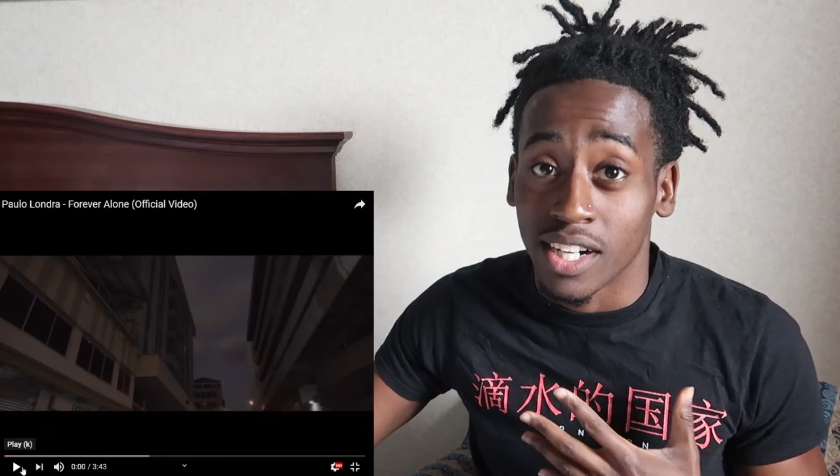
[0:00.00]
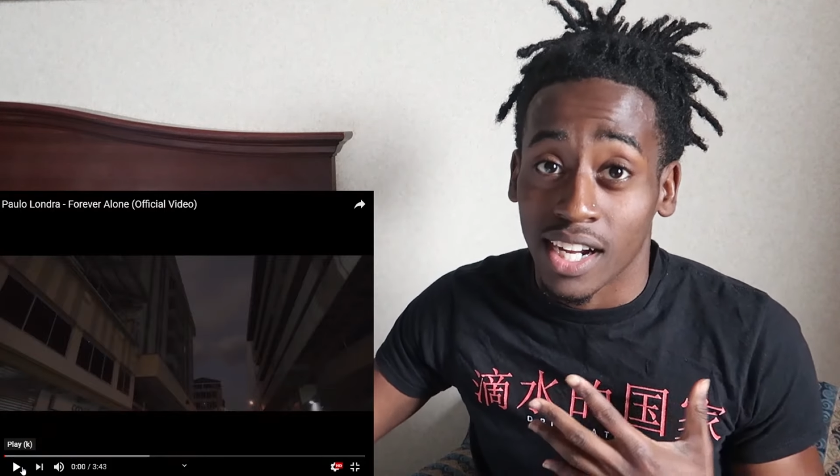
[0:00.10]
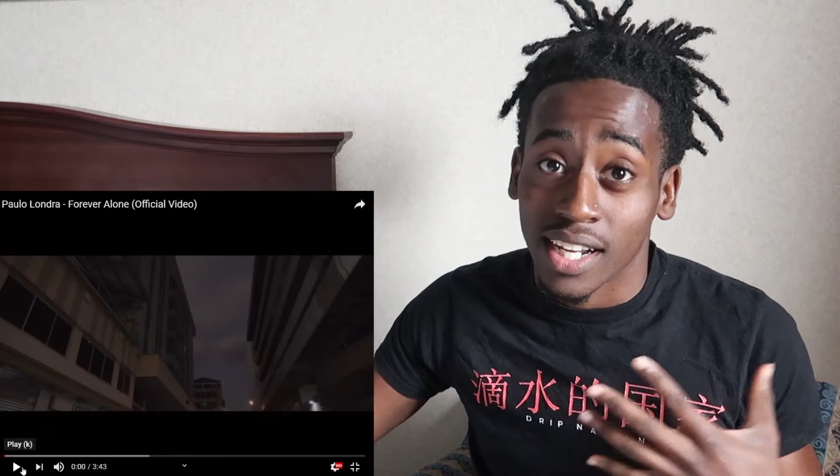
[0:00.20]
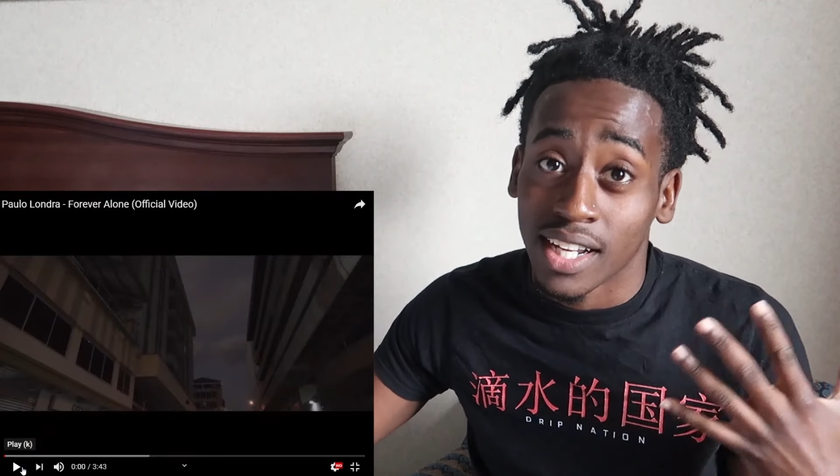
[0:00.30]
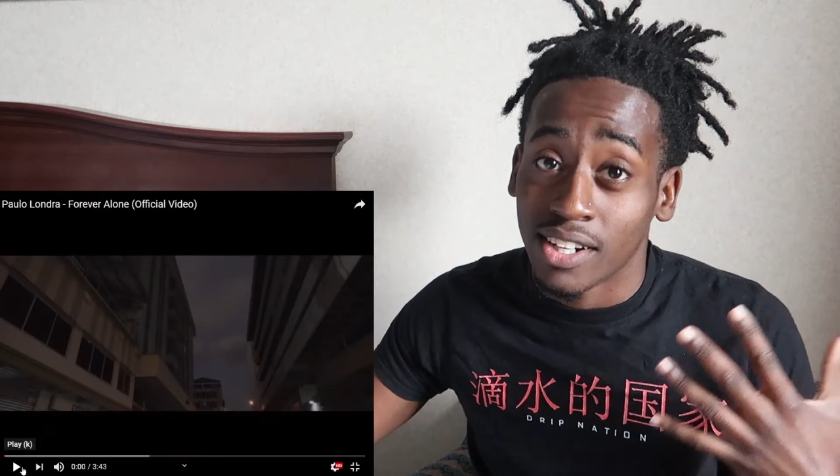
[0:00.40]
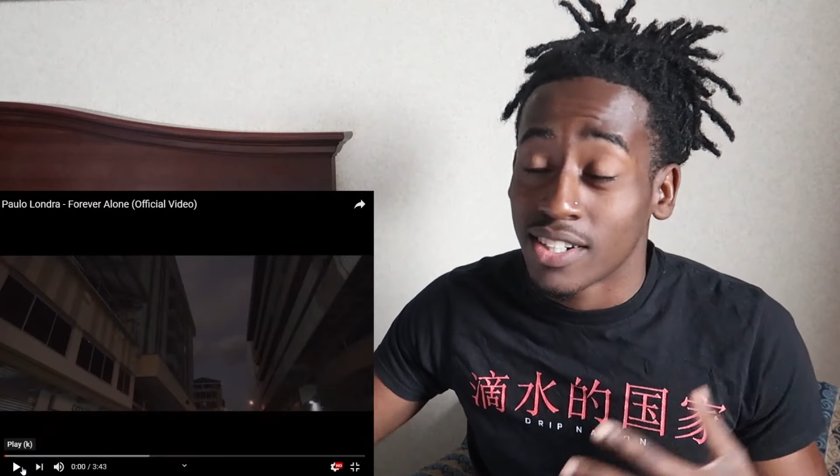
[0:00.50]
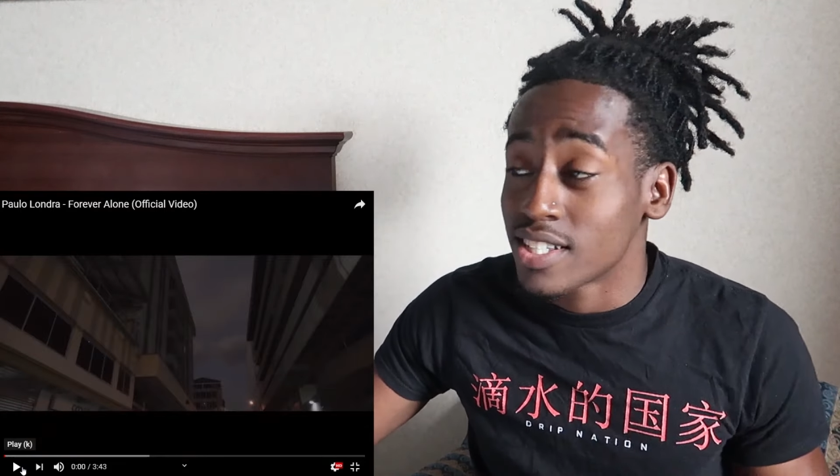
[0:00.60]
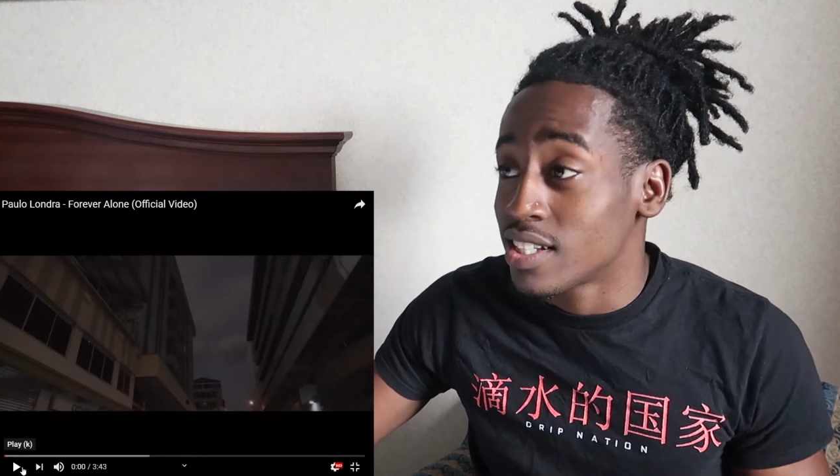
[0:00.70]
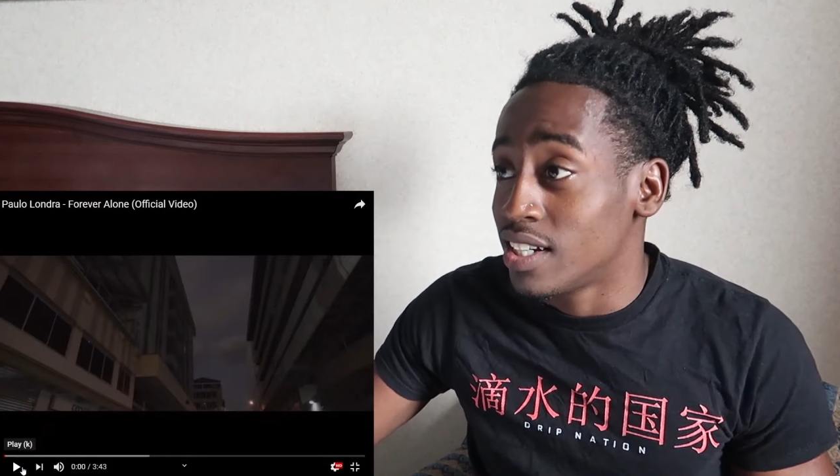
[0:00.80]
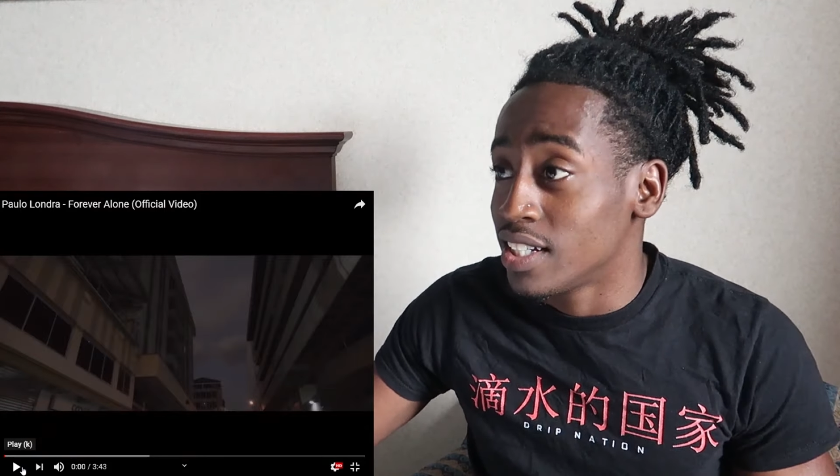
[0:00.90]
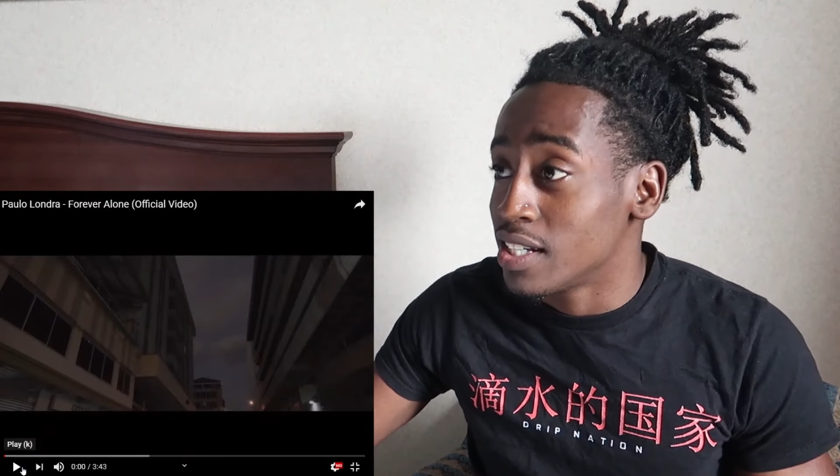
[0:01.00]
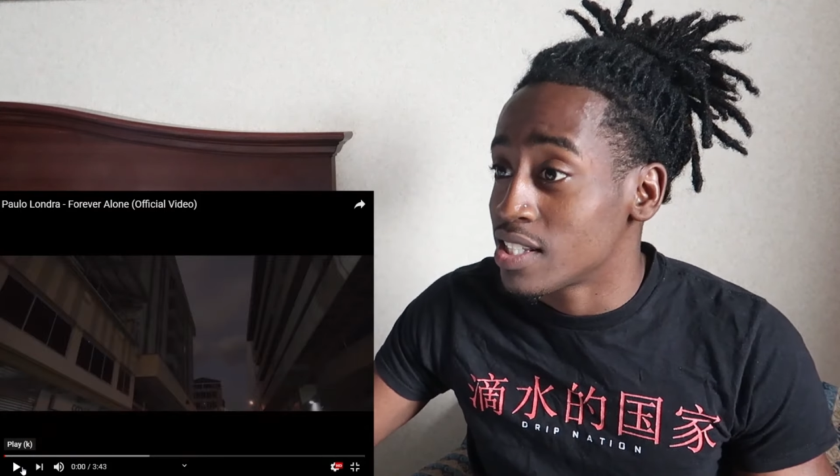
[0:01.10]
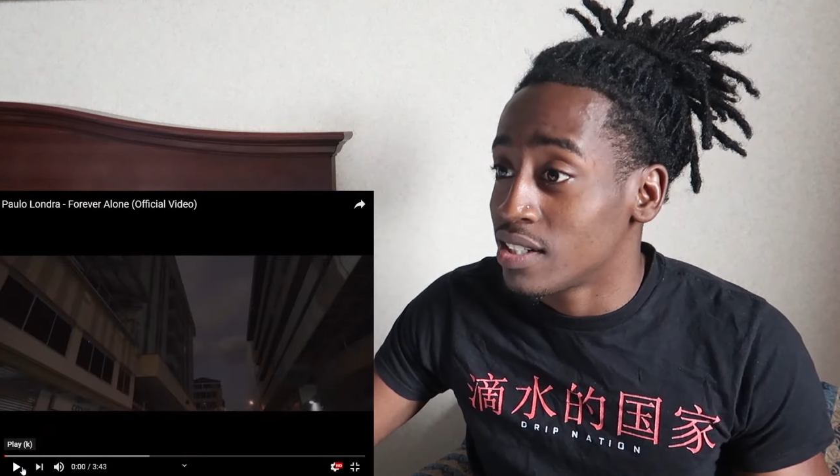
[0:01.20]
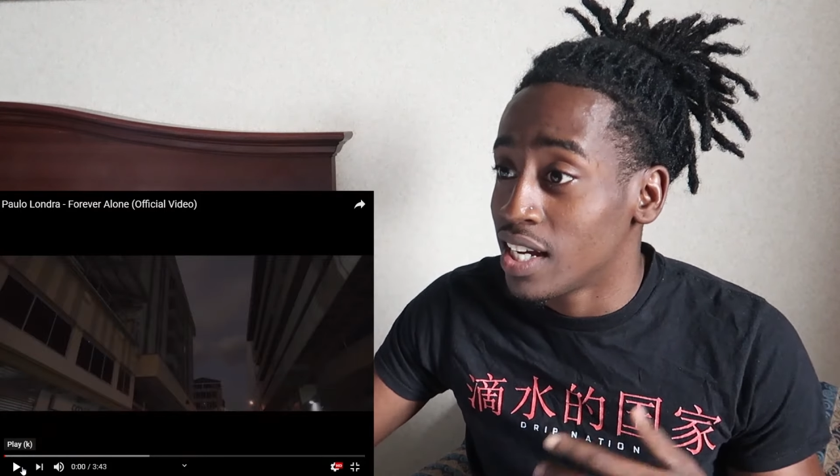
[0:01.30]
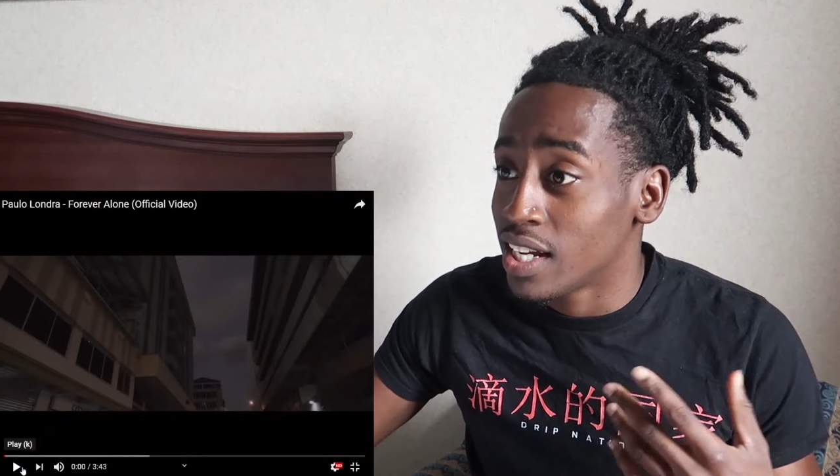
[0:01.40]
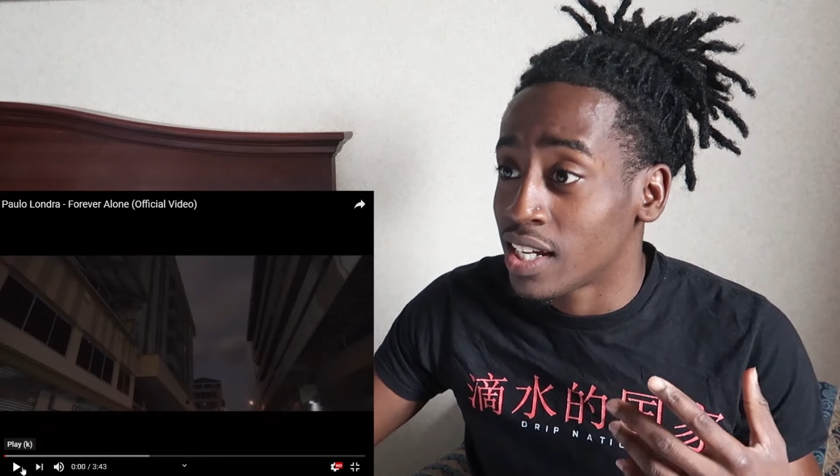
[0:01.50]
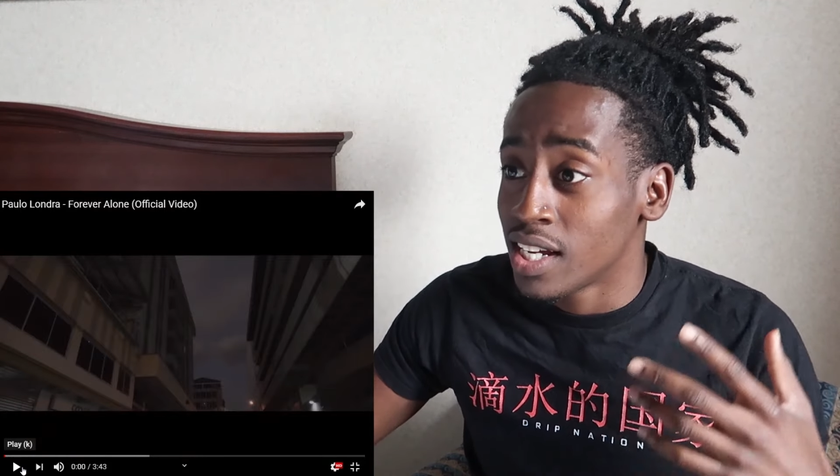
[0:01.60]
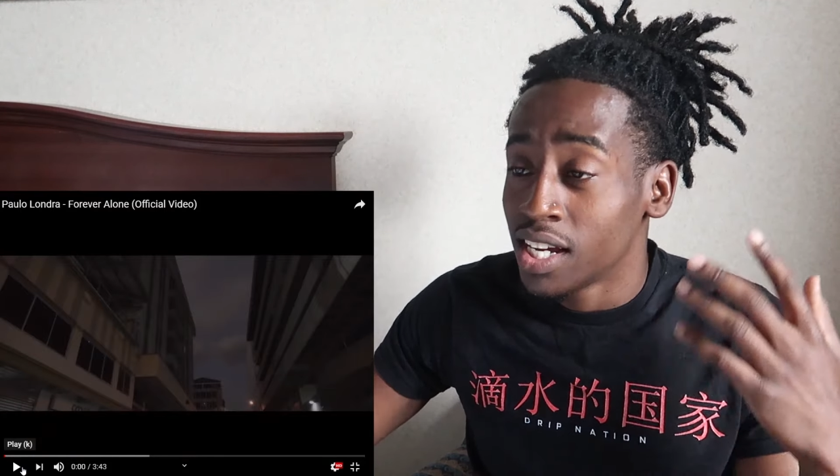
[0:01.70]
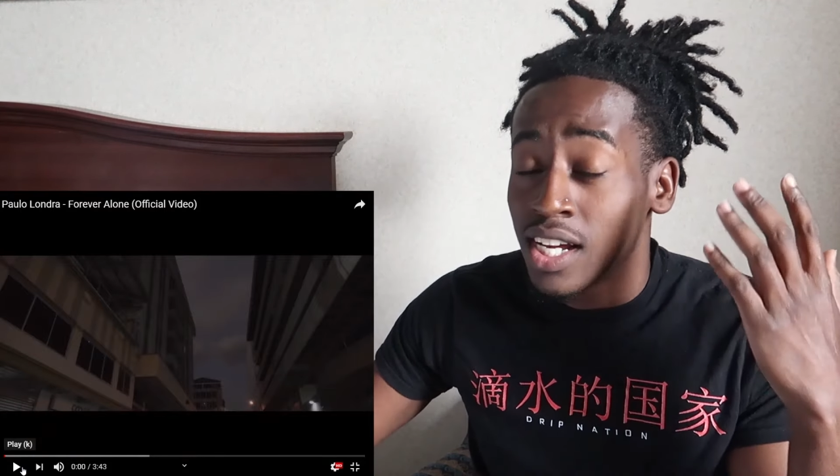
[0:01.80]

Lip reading: I ain't heard the song yet, so hey.